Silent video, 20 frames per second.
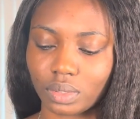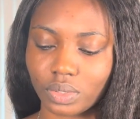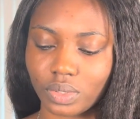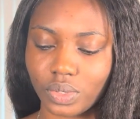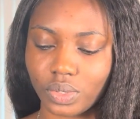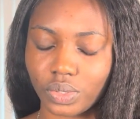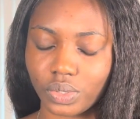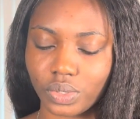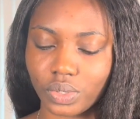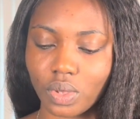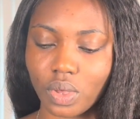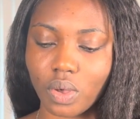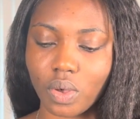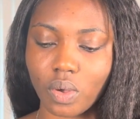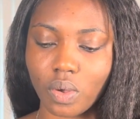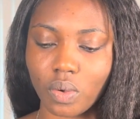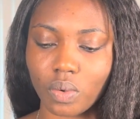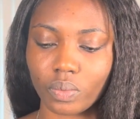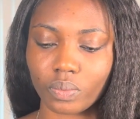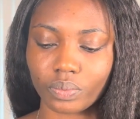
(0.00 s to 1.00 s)

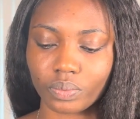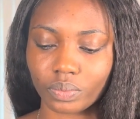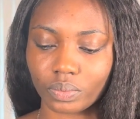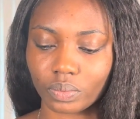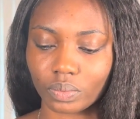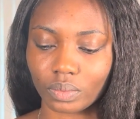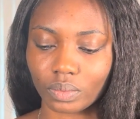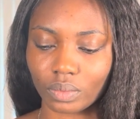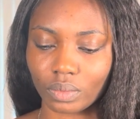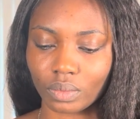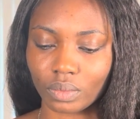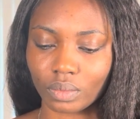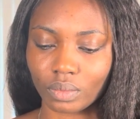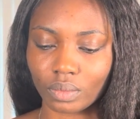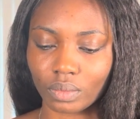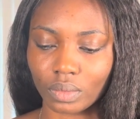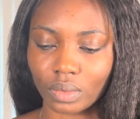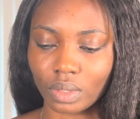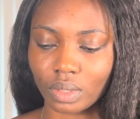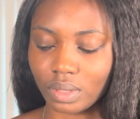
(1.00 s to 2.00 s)
So
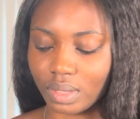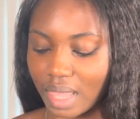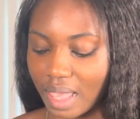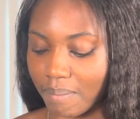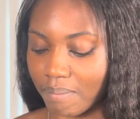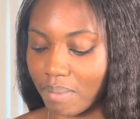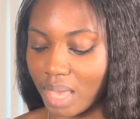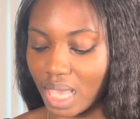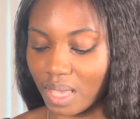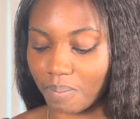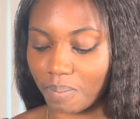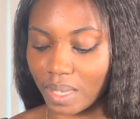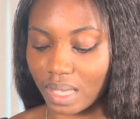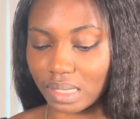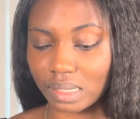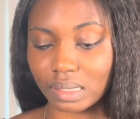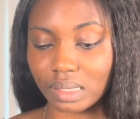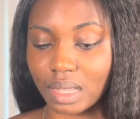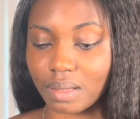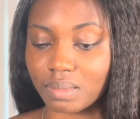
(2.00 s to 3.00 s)
there may be
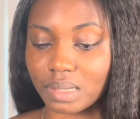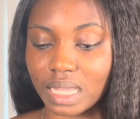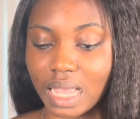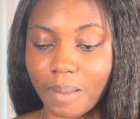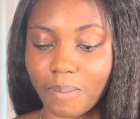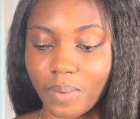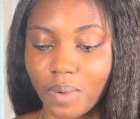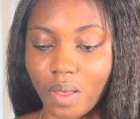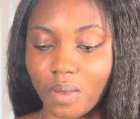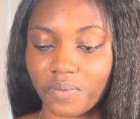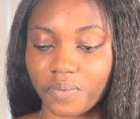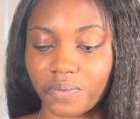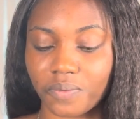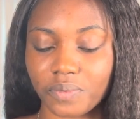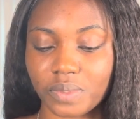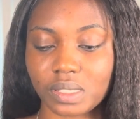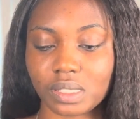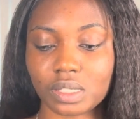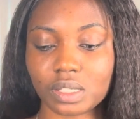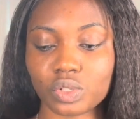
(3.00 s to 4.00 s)
some type of
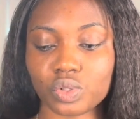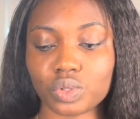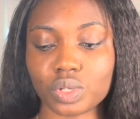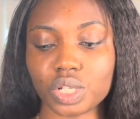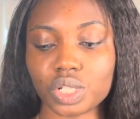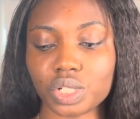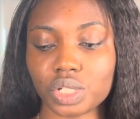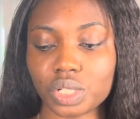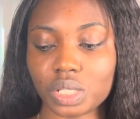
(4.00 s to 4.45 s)
situation